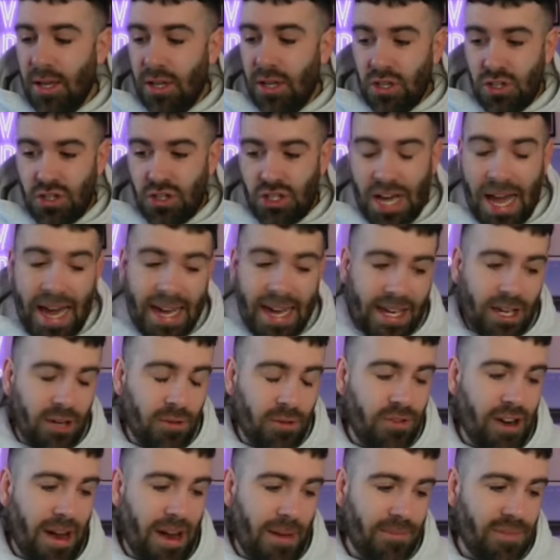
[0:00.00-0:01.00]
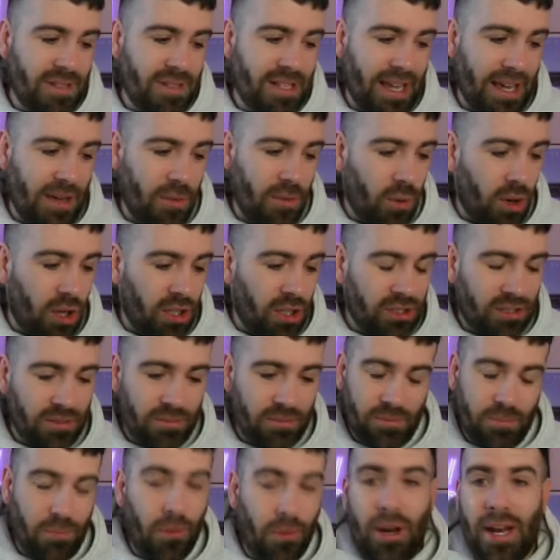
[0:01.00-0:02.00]
Jacob Ramsey was
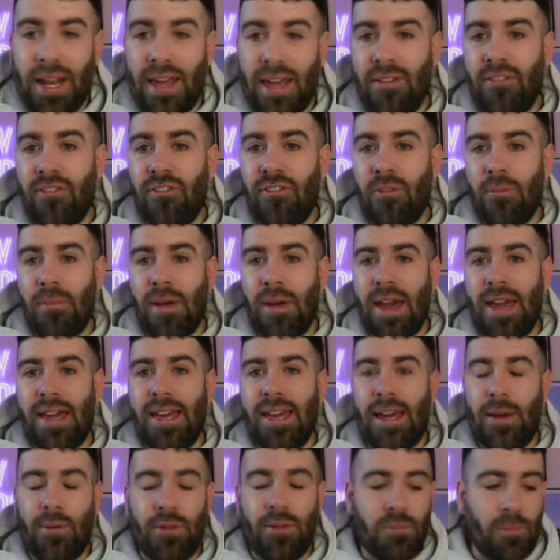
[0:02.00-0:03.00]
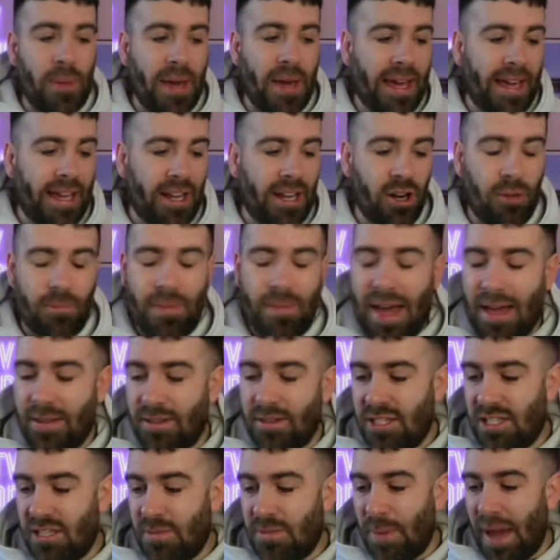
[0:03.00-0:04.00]
brilliant for me. He was picking up that
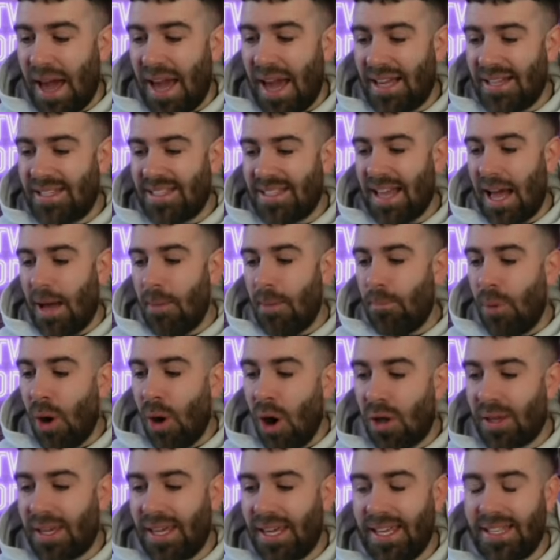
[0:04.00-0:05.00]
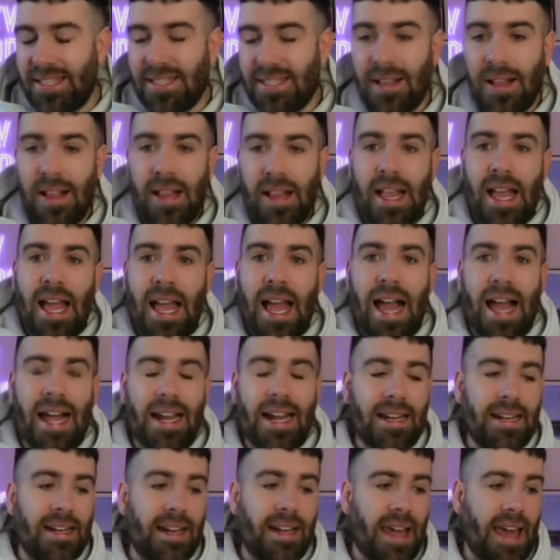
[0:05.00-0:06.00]
space, that pocket,
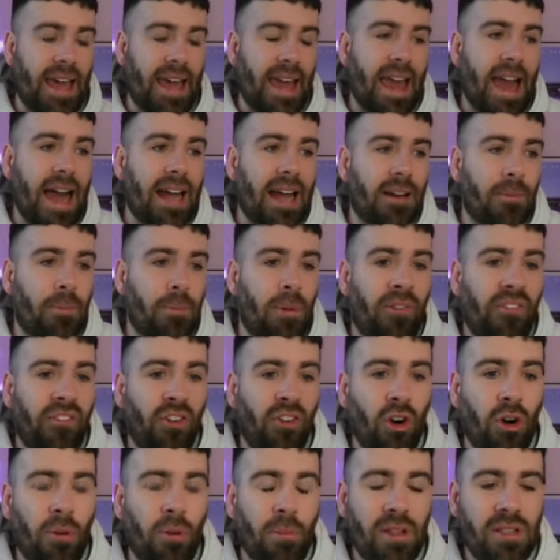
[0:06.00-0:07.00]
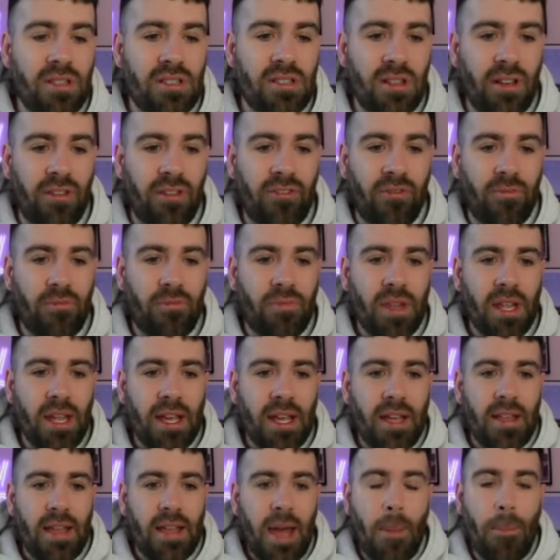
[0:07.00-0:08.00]
and he had a performance of
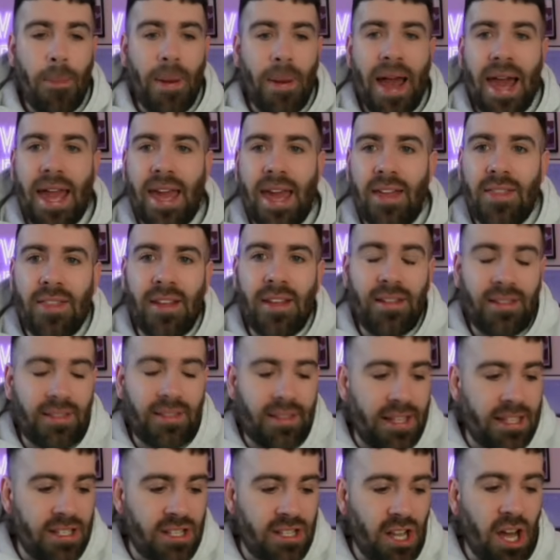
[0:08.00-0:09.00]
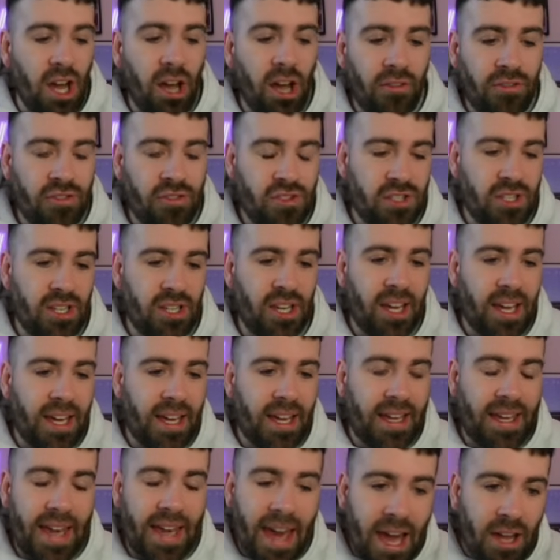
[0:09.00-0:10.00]
a player that deserves to
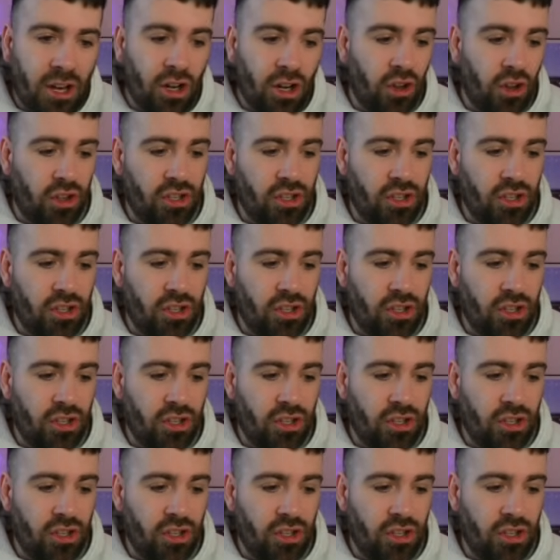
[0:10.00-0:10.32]
get another